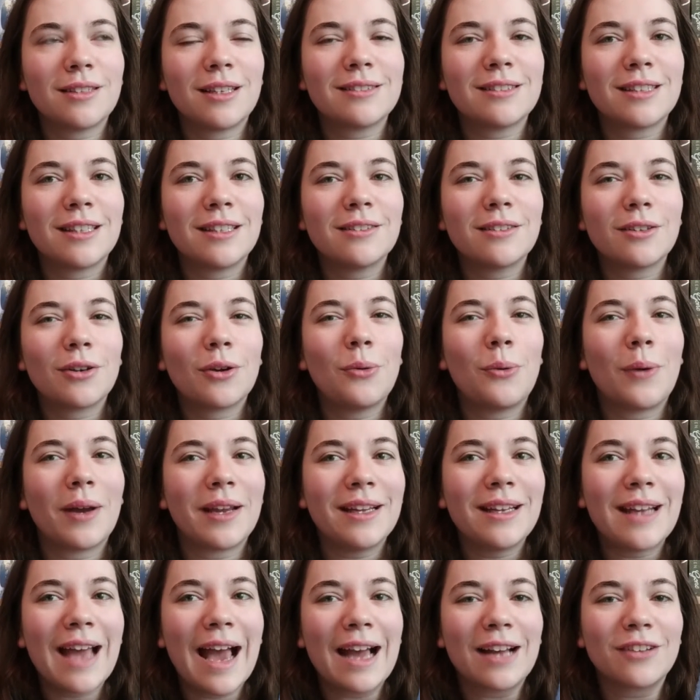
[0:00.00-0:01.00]
doesn't
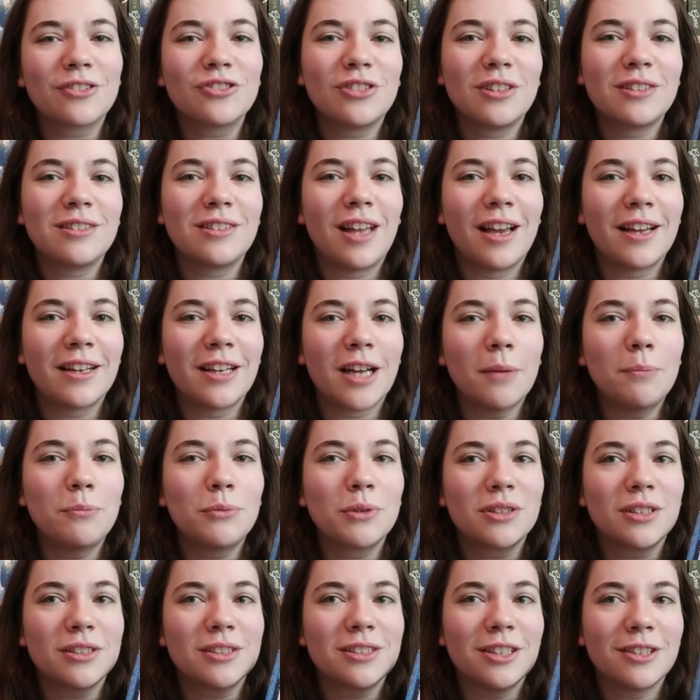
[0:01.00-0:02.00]
quite actually line up
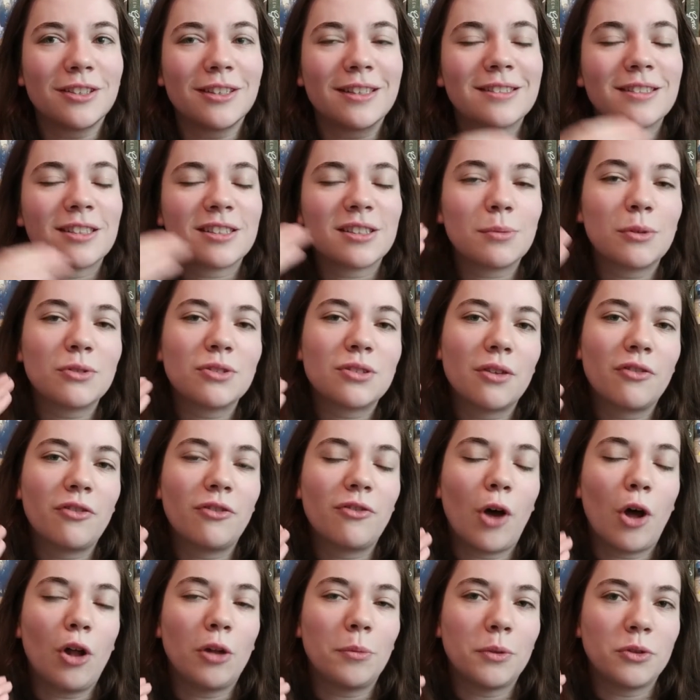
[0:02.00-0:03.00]
with the series. It's supposed to
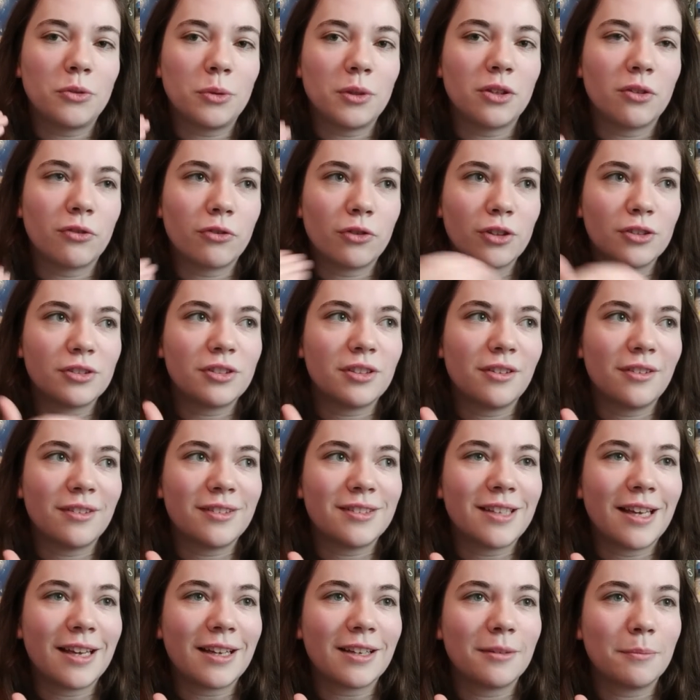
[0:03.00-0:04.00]
fall between the first and
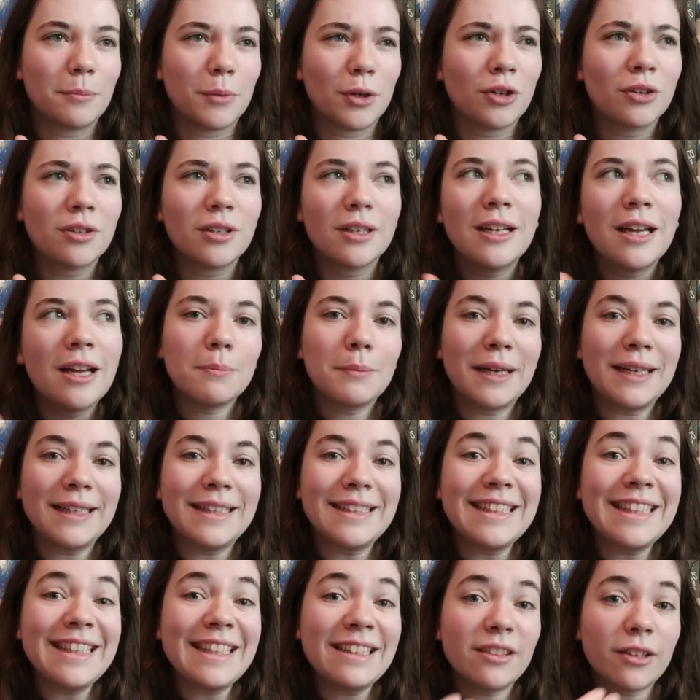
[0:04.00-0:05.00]
the second book,
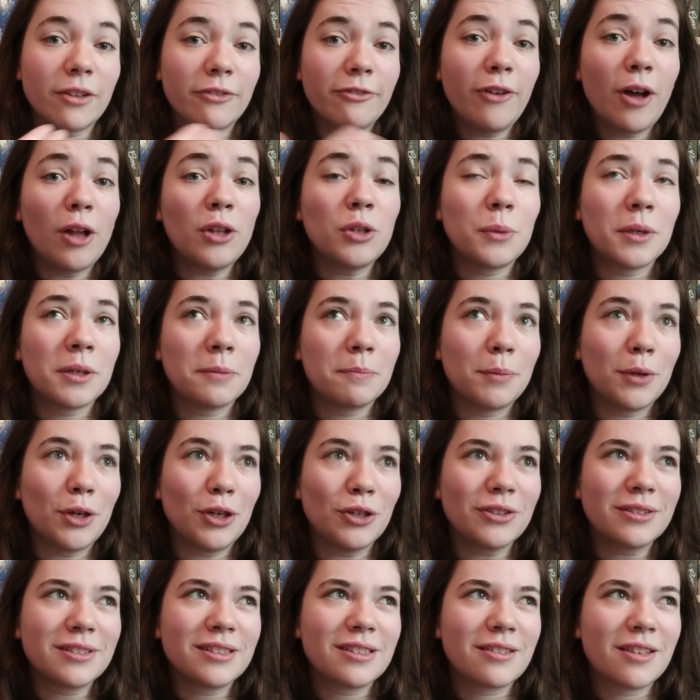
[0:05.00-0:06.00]
but in the following
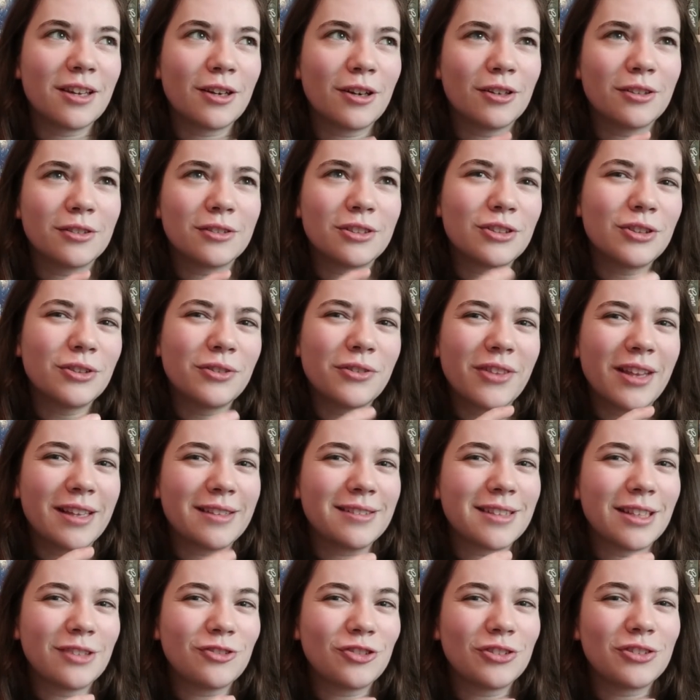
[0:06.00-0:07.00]
books, there are certain
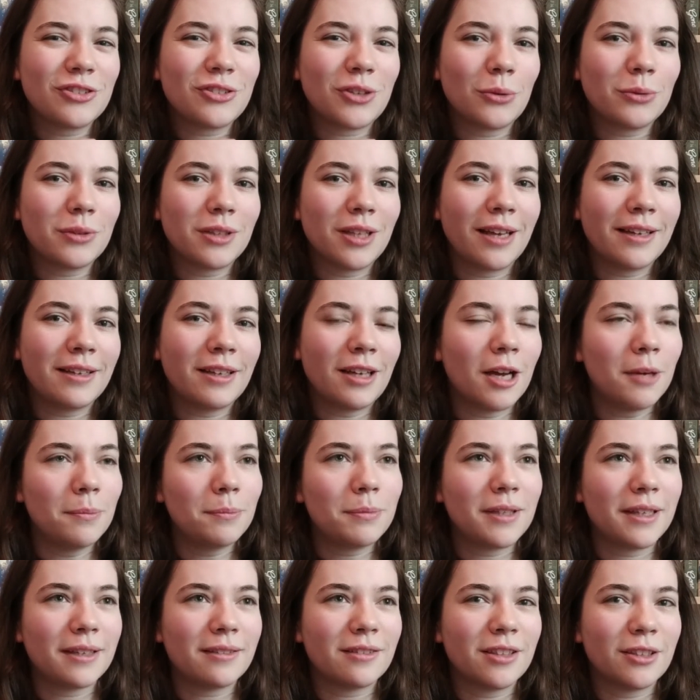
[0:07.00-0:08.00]
things that just don't line
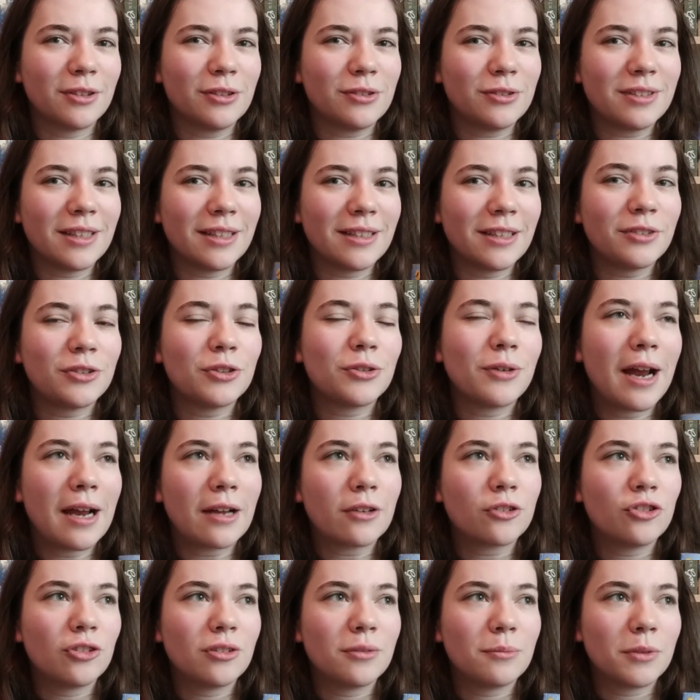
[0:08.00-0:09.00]
up. Like, there's an
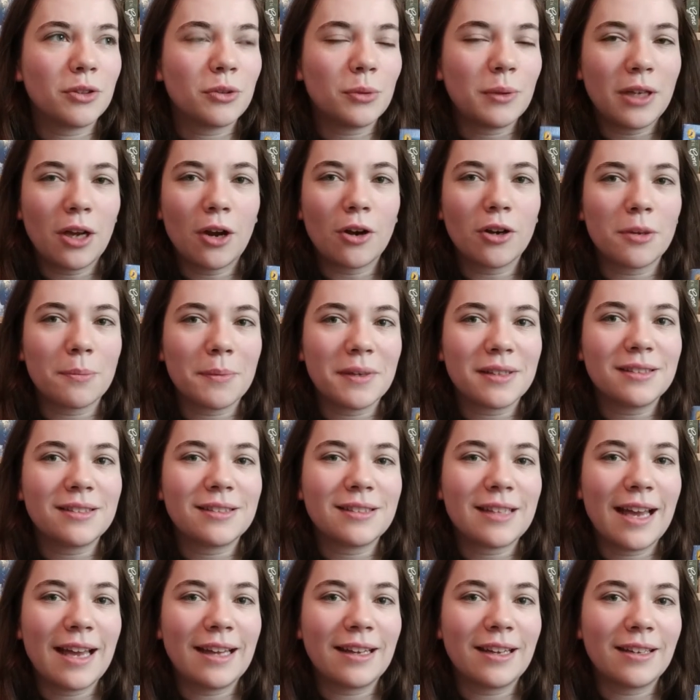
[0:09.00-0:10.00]
interaction between
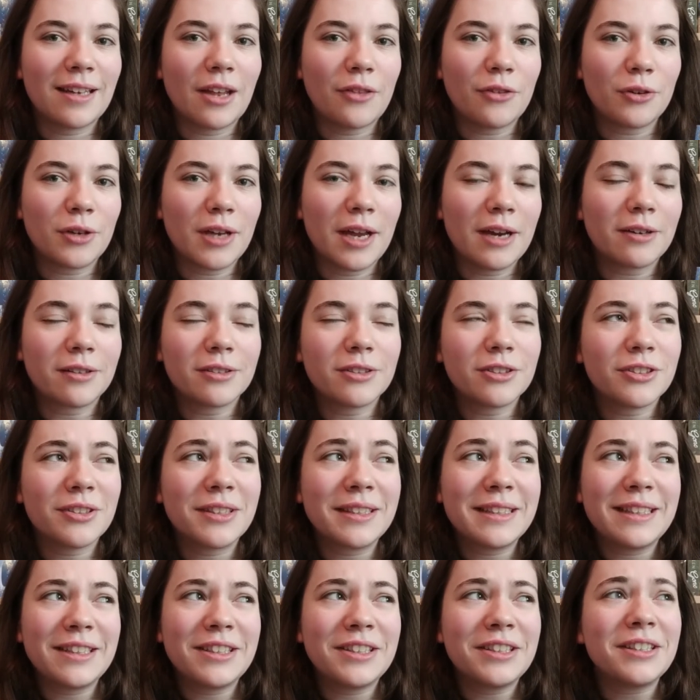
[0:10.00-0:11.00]
Artemis and another character
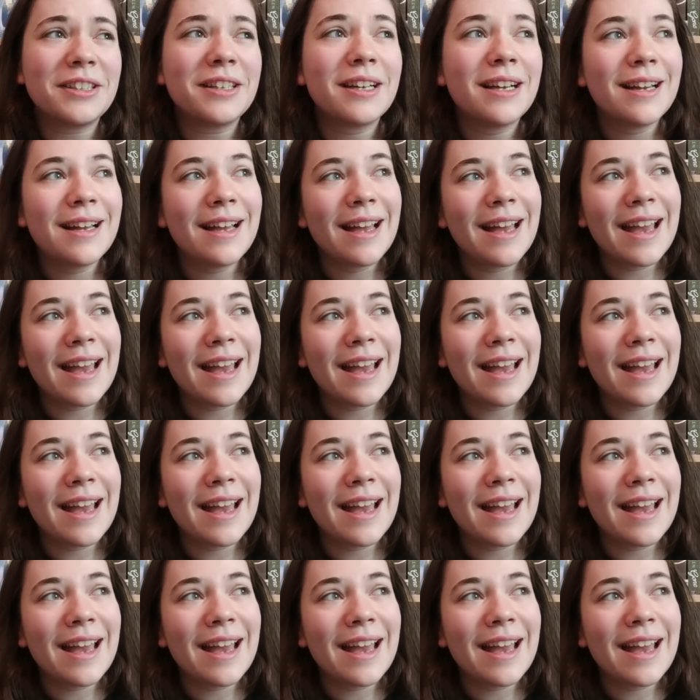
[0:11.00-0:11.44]
in here,